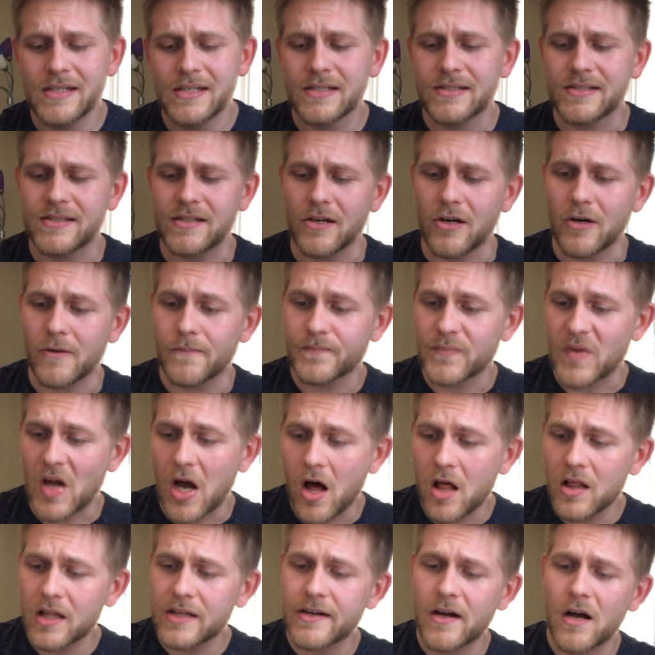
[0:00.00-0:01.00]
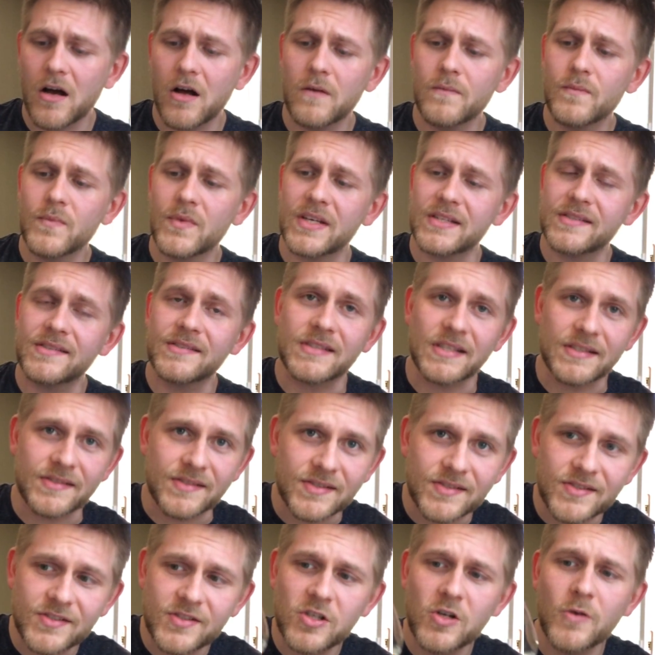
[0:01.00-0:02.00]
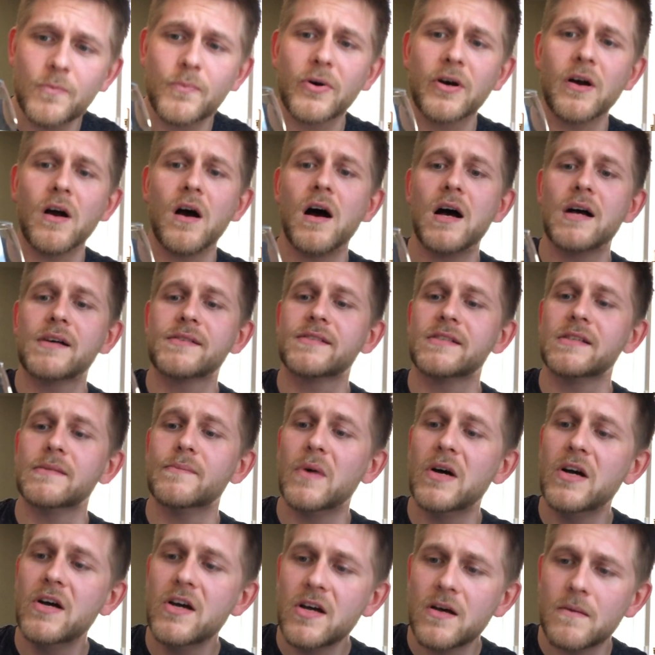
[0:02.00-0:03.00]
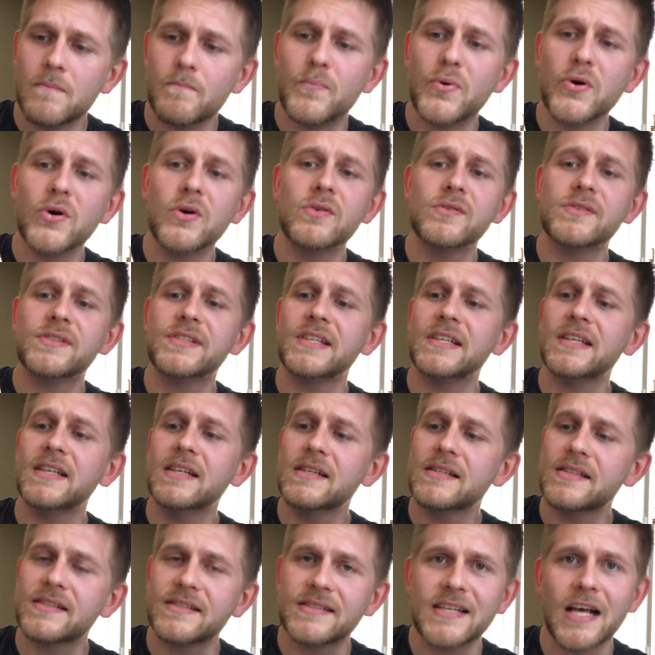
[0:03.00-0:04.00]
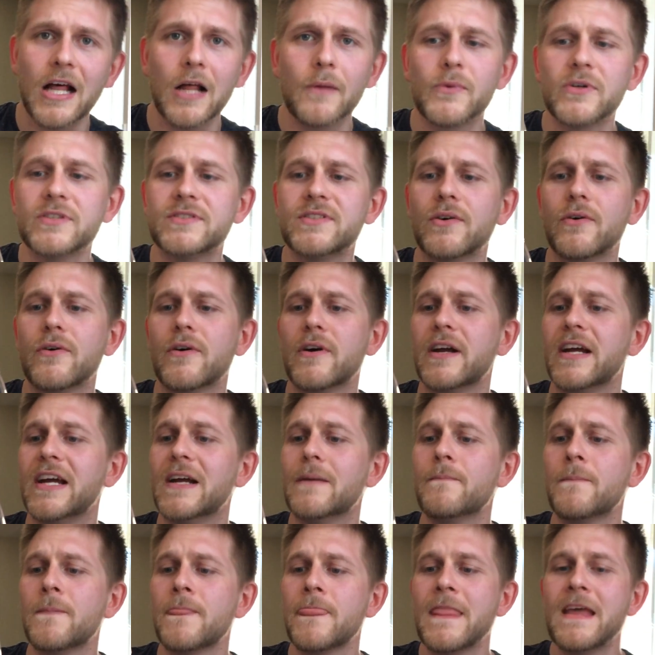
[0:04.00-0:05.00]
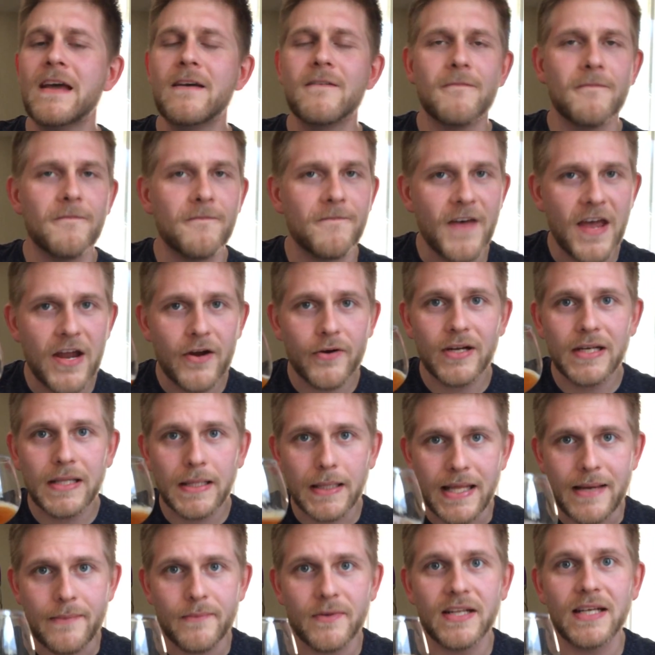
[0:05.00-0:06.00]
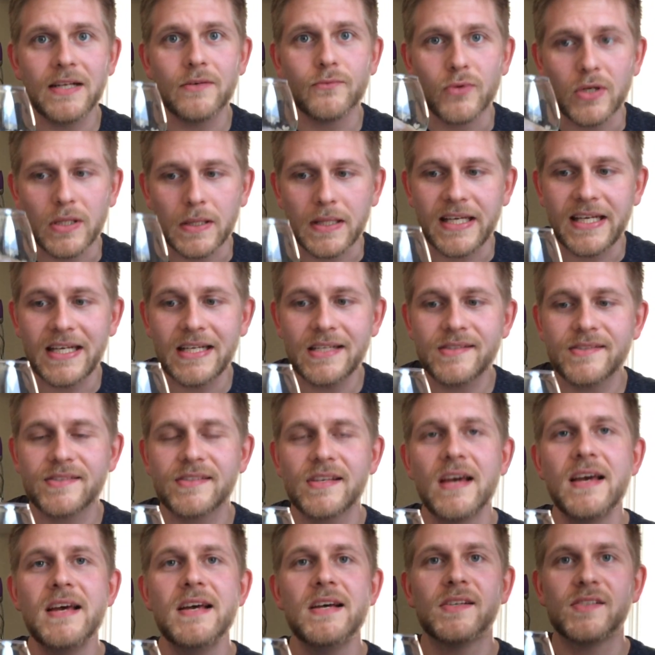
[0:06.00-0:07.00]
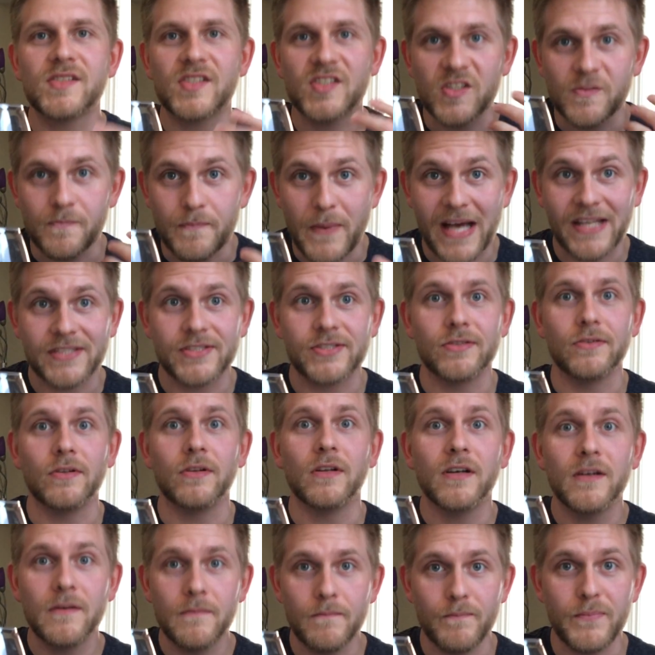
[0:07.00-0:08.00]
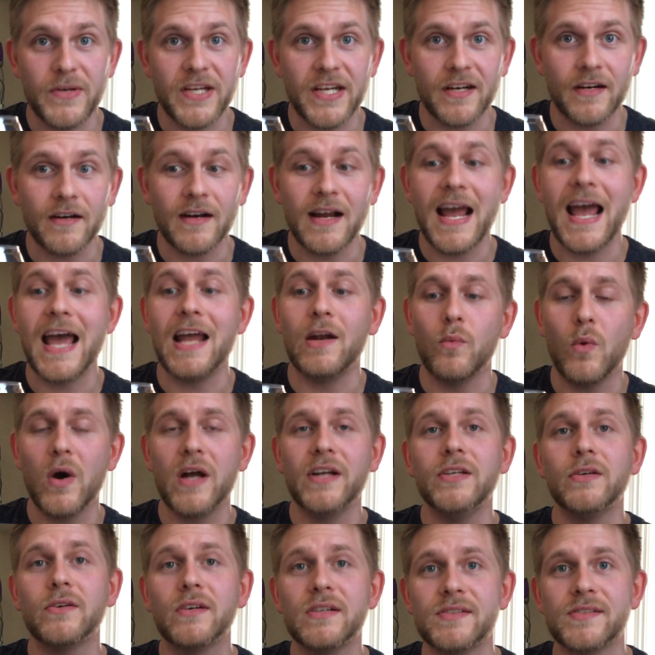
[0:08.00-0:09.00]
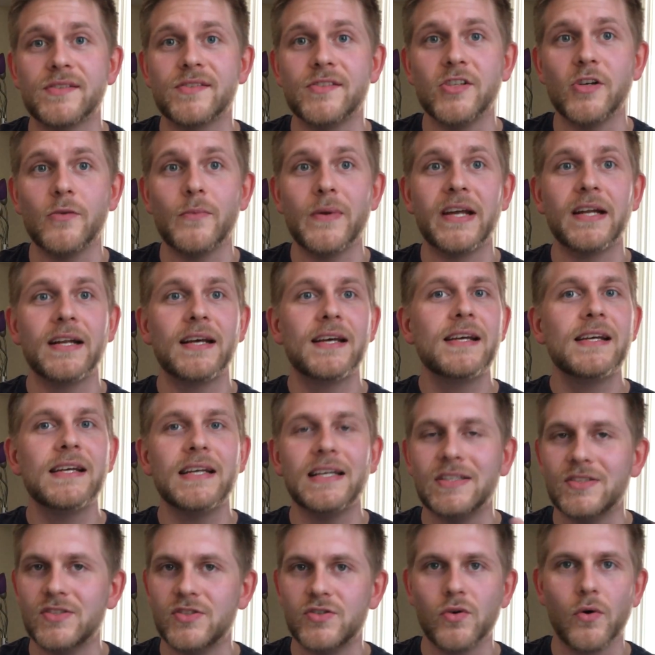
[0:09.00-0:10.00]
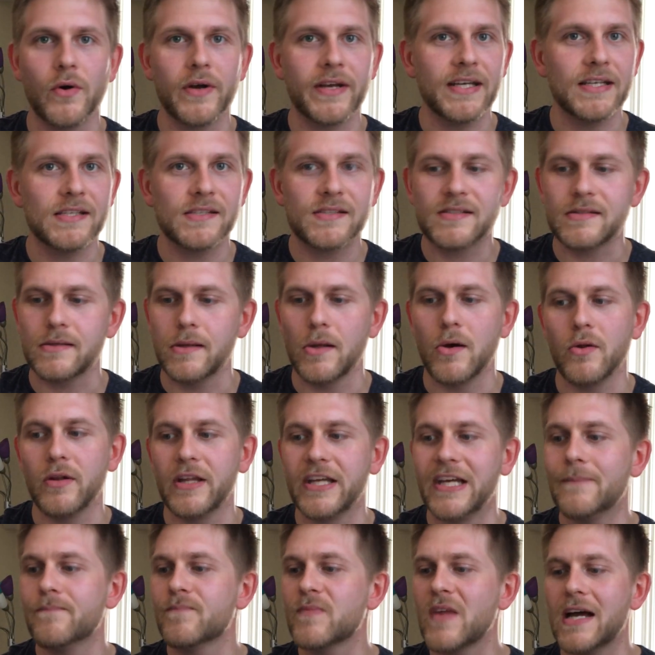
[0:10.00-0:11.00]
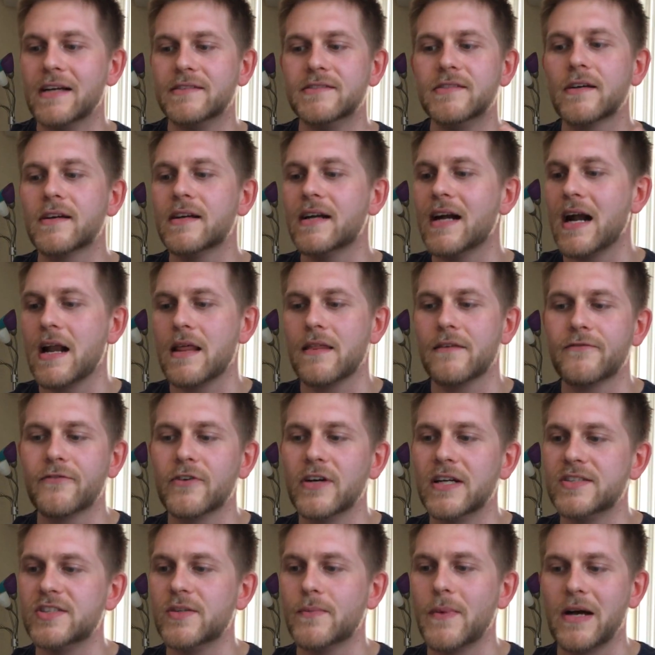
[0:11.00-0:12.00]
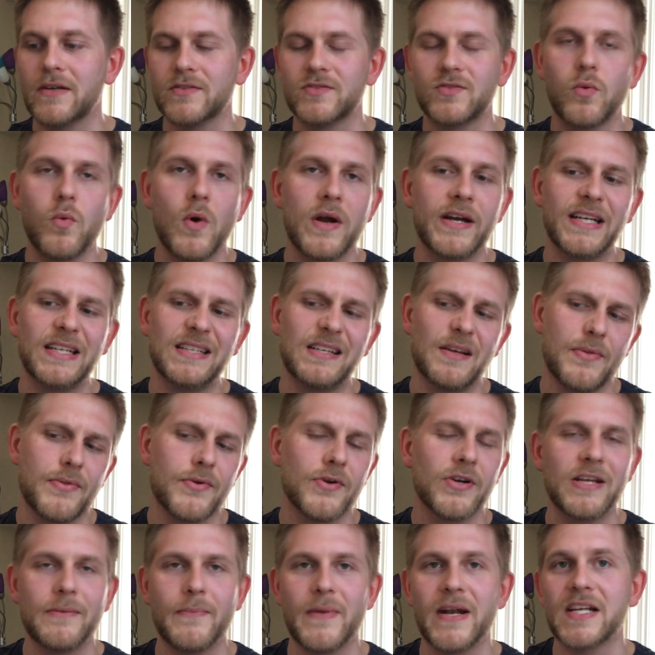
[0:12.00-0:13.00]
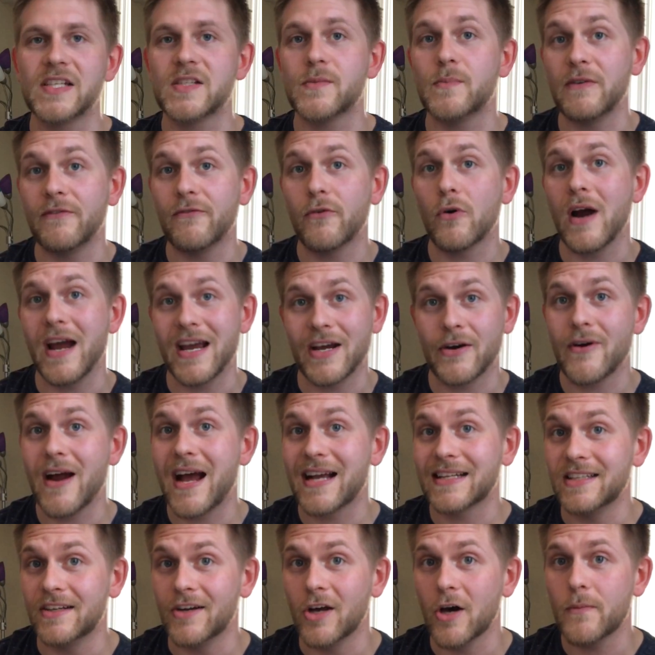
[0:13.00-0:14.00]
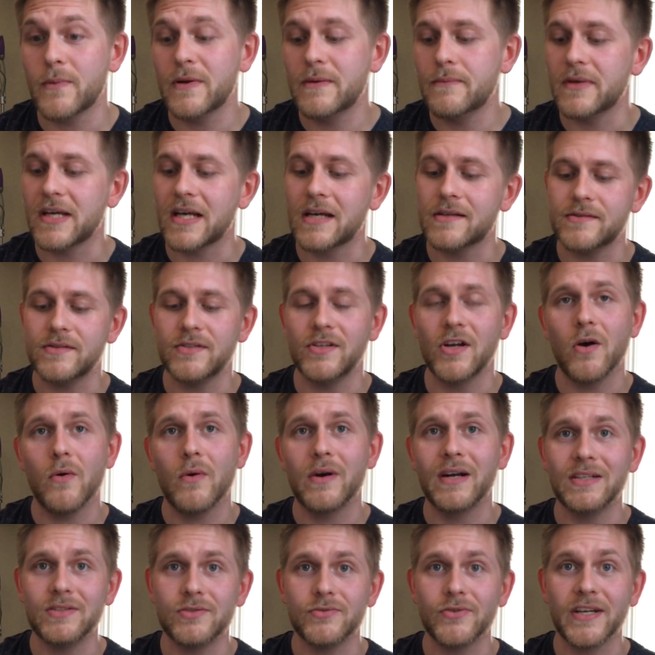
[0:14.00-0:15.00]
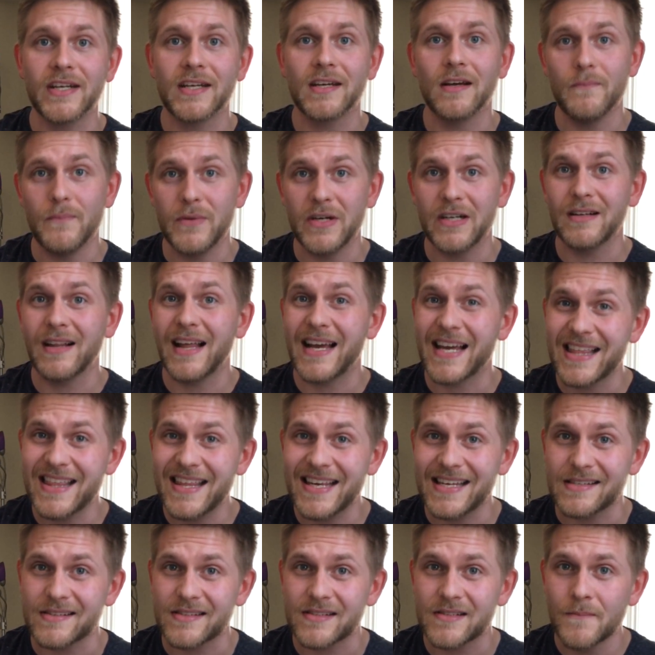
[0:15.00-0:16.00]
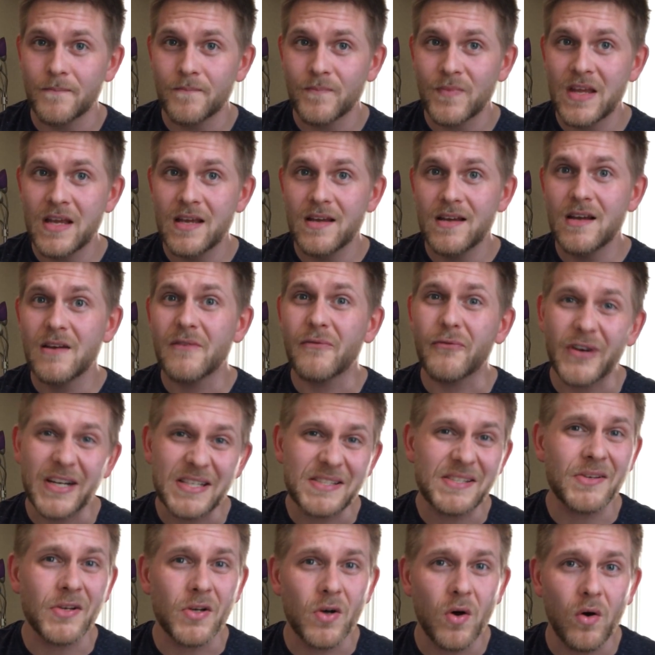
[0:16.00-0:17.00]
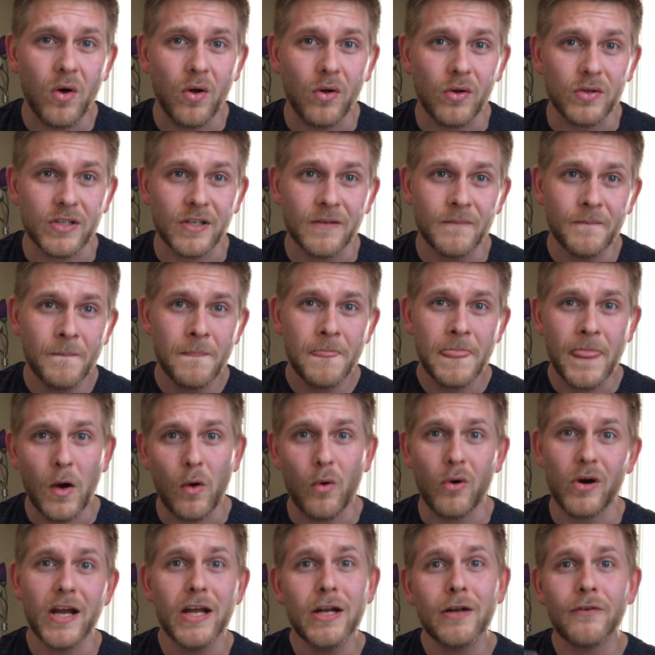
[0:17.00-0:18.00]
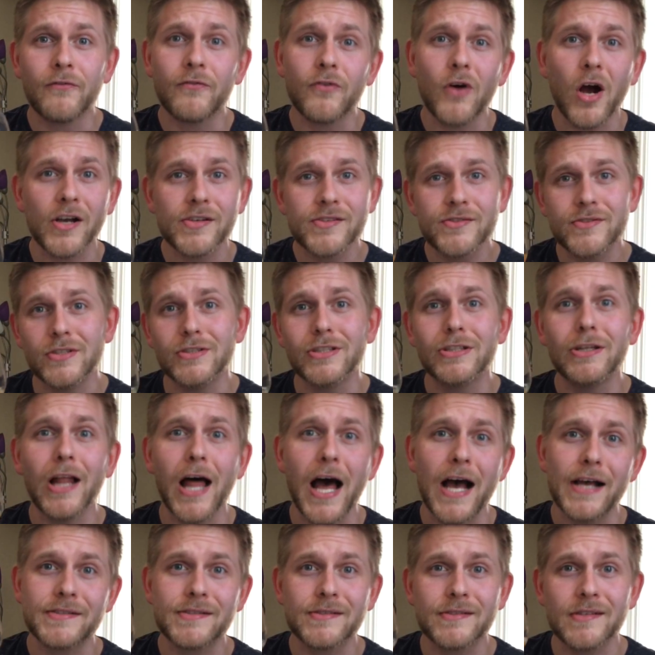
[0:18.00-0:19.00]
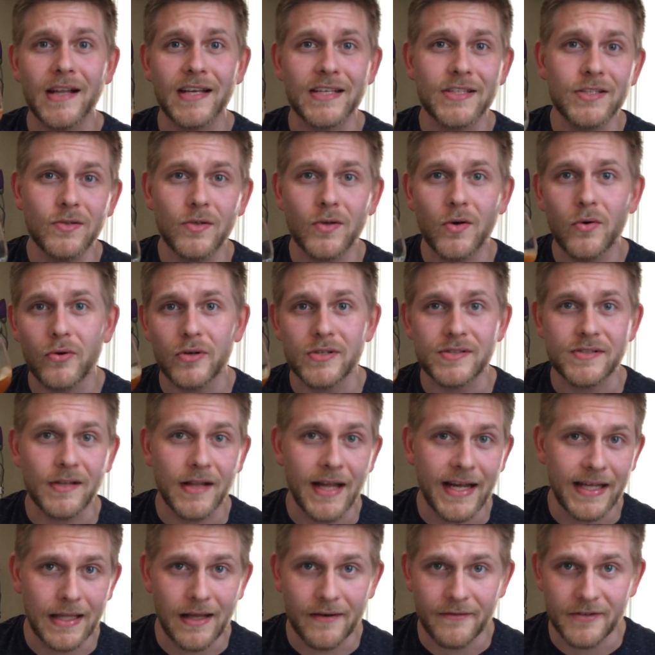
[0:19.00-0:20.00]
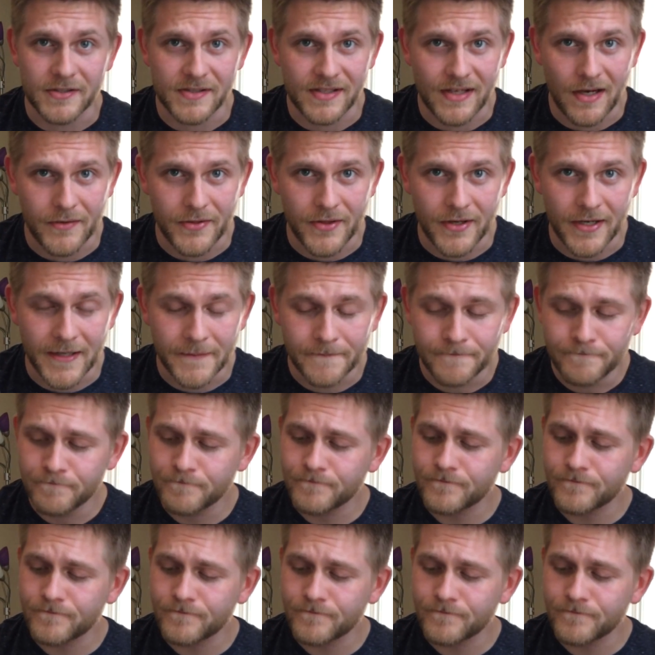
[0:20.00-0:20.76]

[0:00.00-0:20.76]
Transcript: So all in all, this is a super awesome, boozy, celebratory, very limited release special beer. And when you consume it, enjoy it slowly. I took it out of the fridge about 20 to 30 minutes before I cracked it open because you don't want to drink a beer like this freezing cold or in a frosted glass like you Coors Light lovers out there.